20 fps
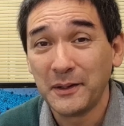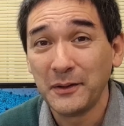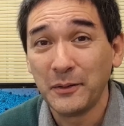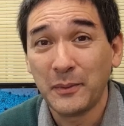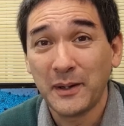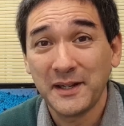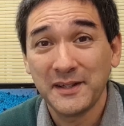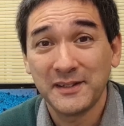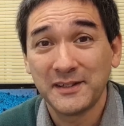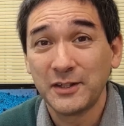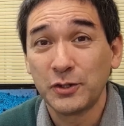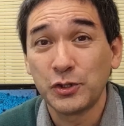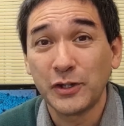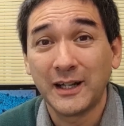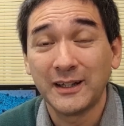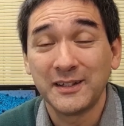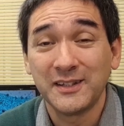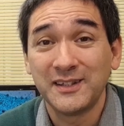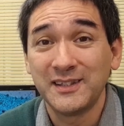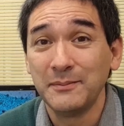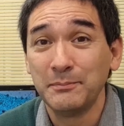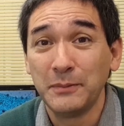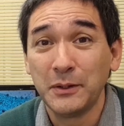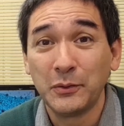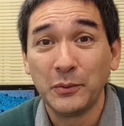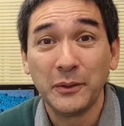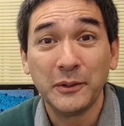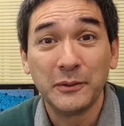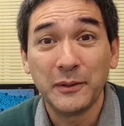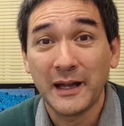otherwise, the child is simply
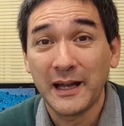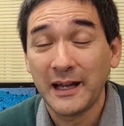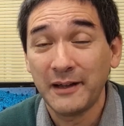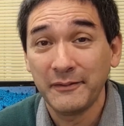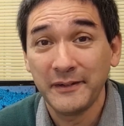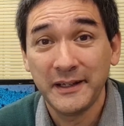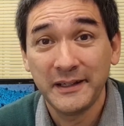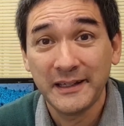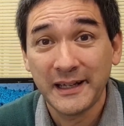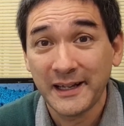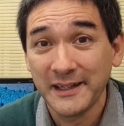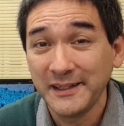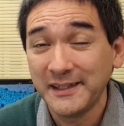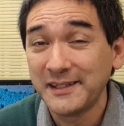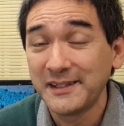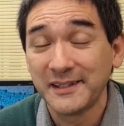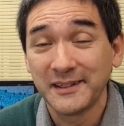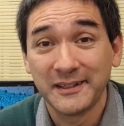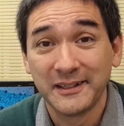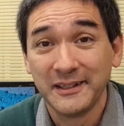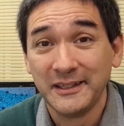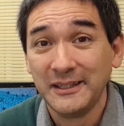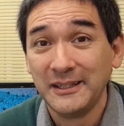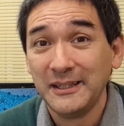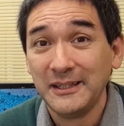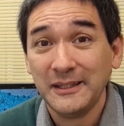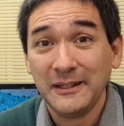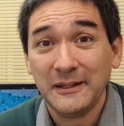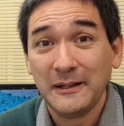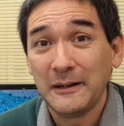going to have a nice uh,
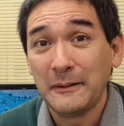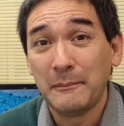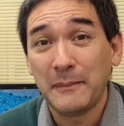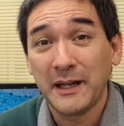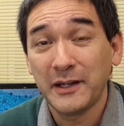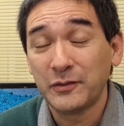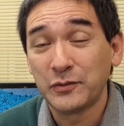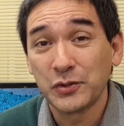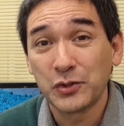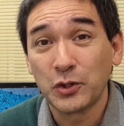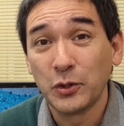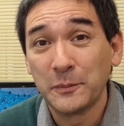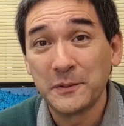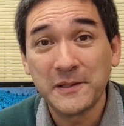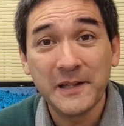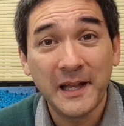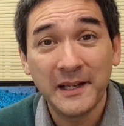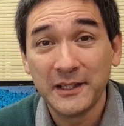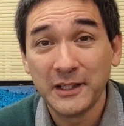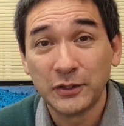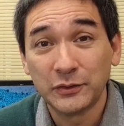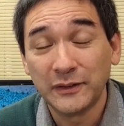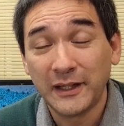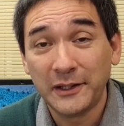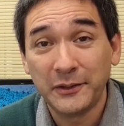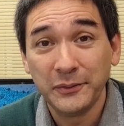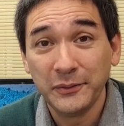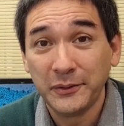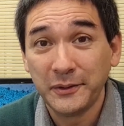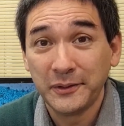a microscope standing
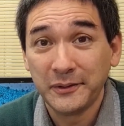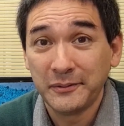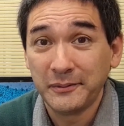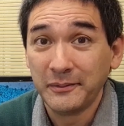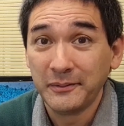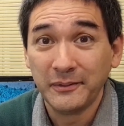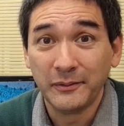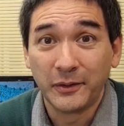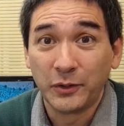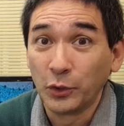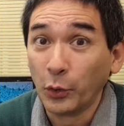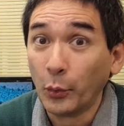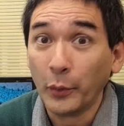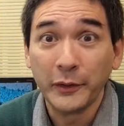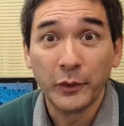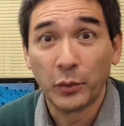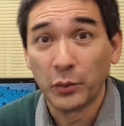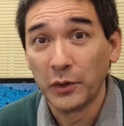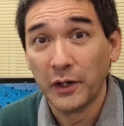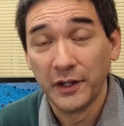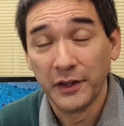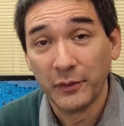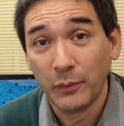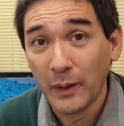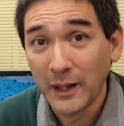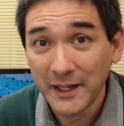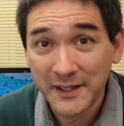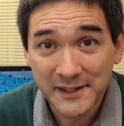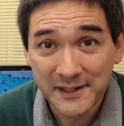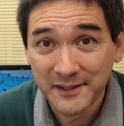around, uh, toy or
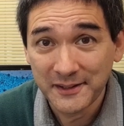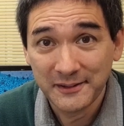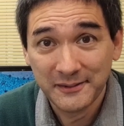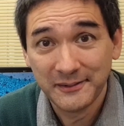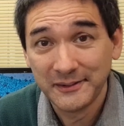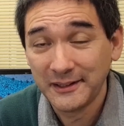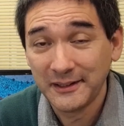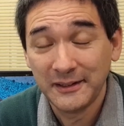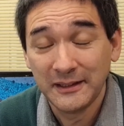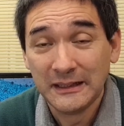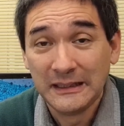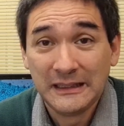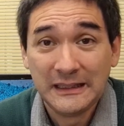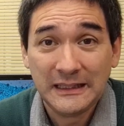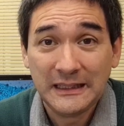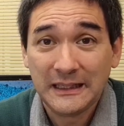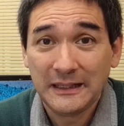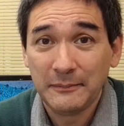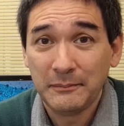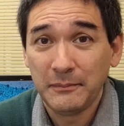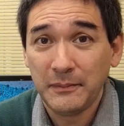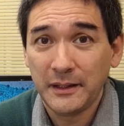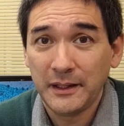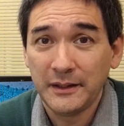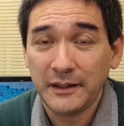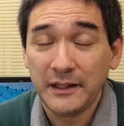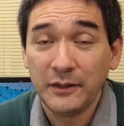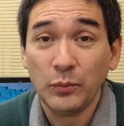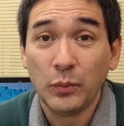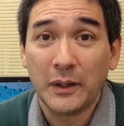otherwise. Yeah. Um,
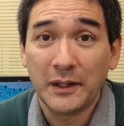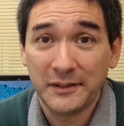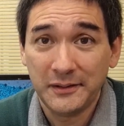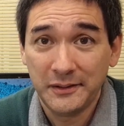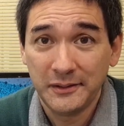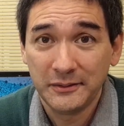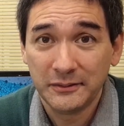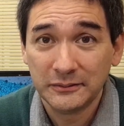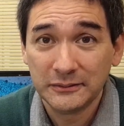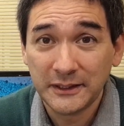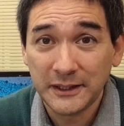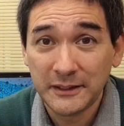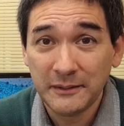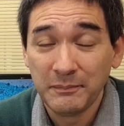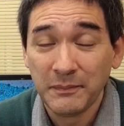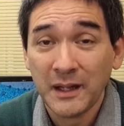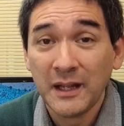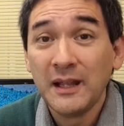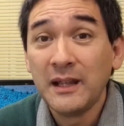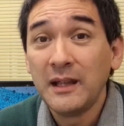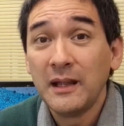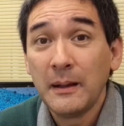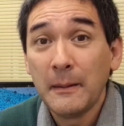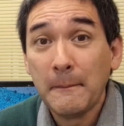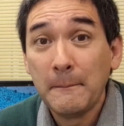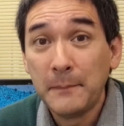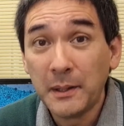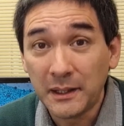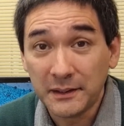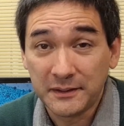and then what, right?
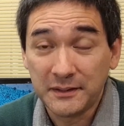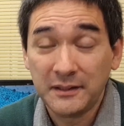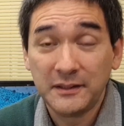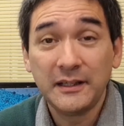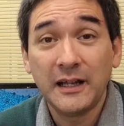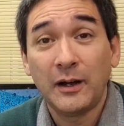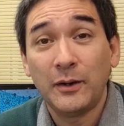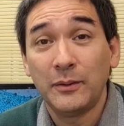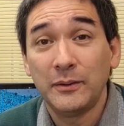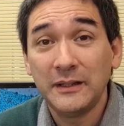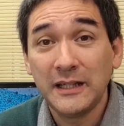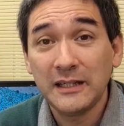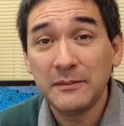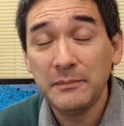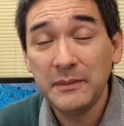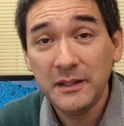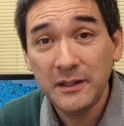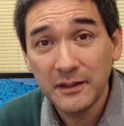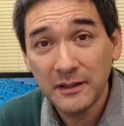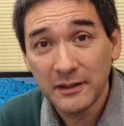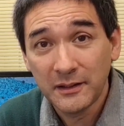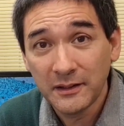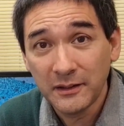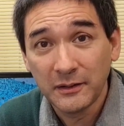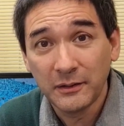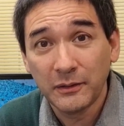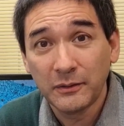But now let me uh,